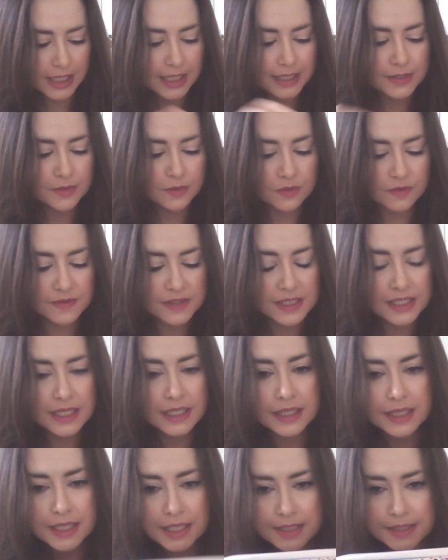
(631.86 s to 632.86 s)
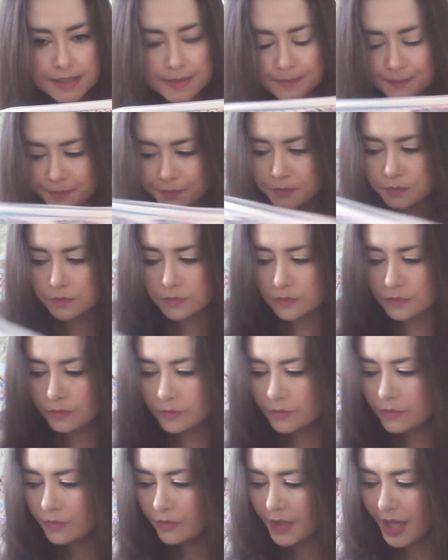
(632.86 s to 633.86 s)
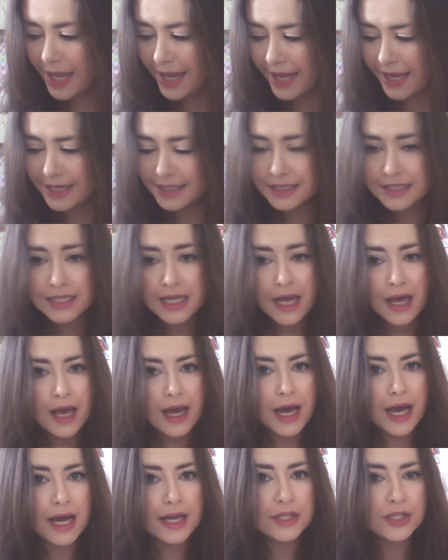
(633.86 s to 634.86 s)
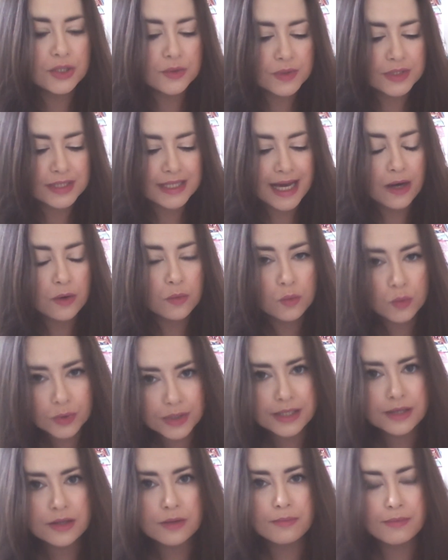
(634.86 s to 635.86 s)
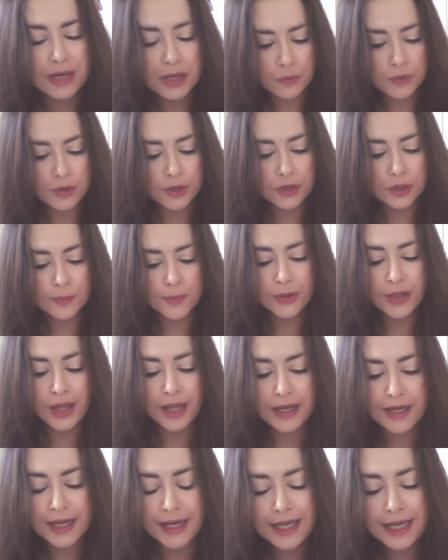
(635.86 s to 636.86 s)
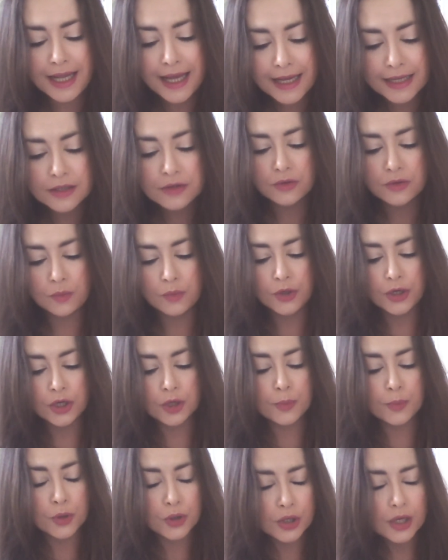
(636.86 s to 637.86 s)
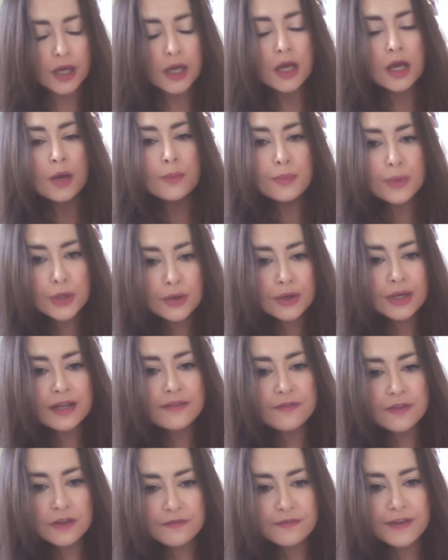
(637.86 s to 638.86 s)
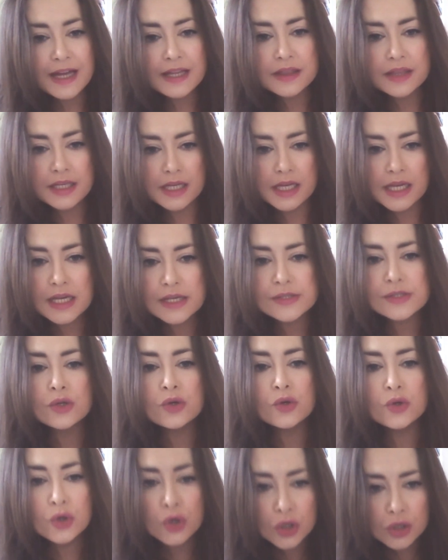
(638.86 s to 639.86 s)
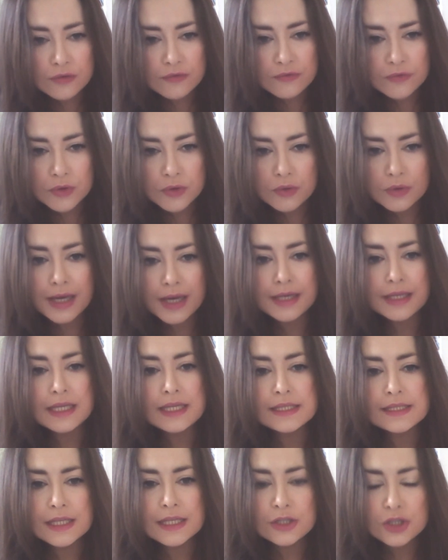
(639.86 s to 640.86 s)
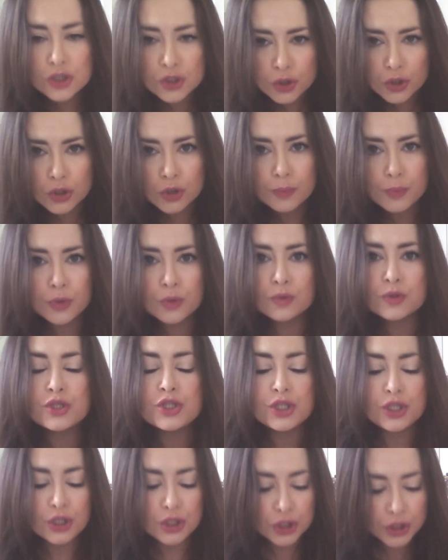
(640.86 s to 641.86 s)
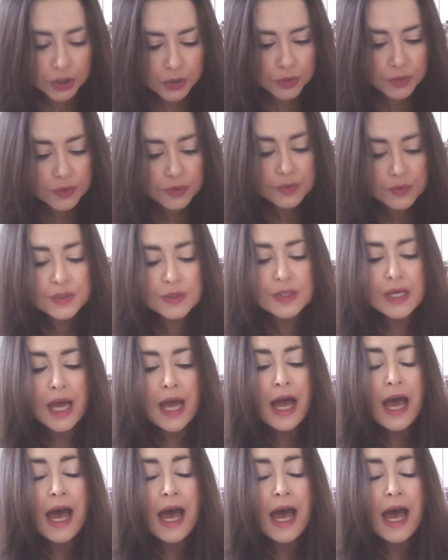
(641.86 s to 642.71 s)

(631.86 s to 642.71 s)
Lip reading: class would have seen this. And I use that with my workbook, and I like the workbook purely for the fact that it is colourful and it is enjoyable to use.